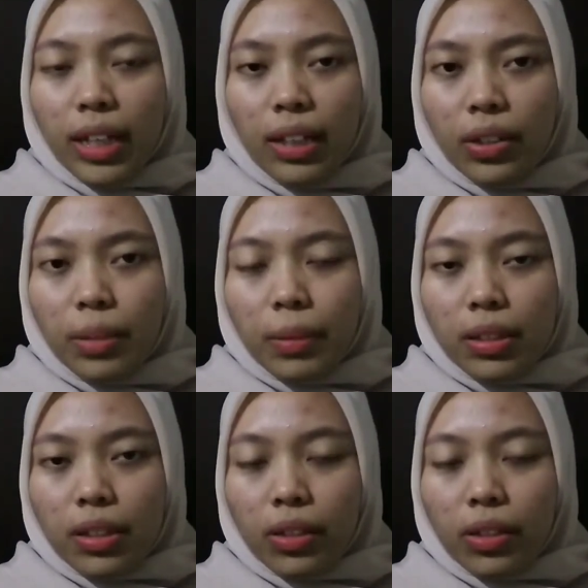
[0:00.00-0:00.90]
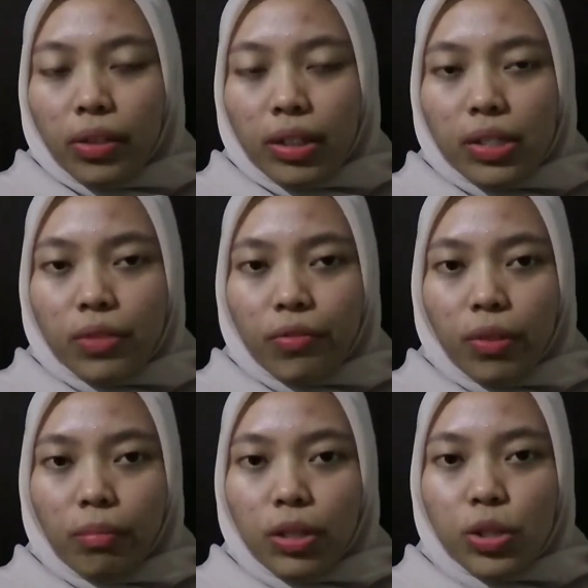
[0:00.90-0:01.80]
We can learn about tolerance
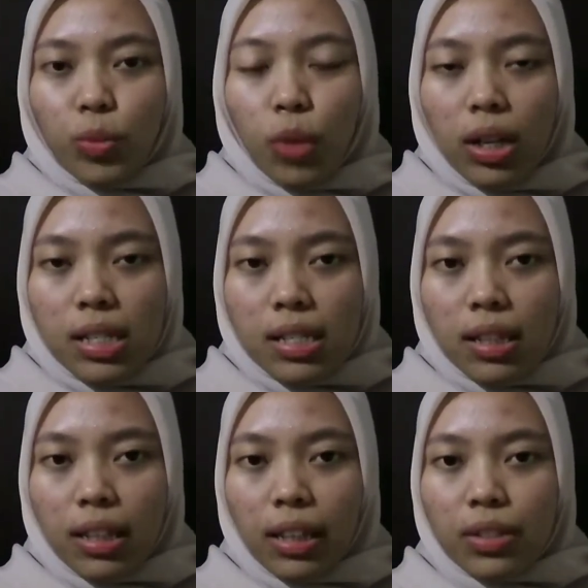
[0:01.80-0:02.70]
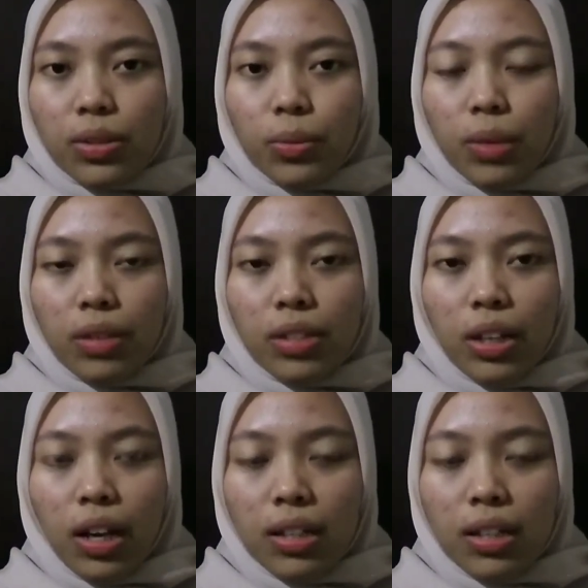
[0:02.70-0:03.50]
from the smallest things surrounding